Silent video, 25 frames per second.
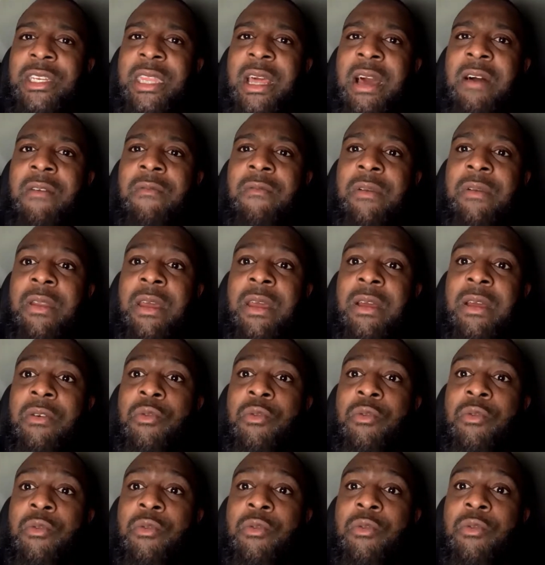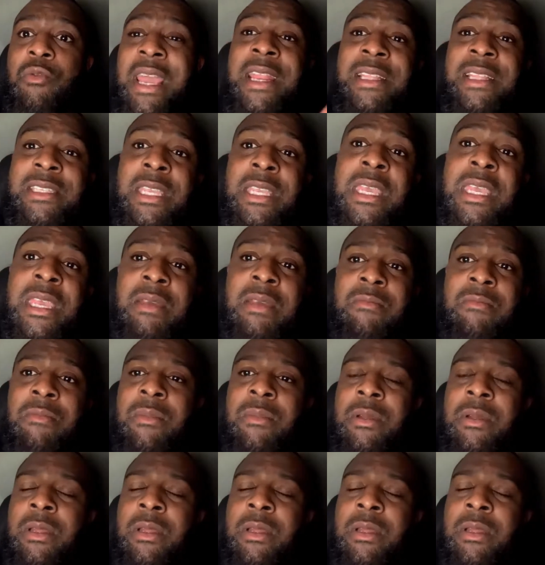down in a team.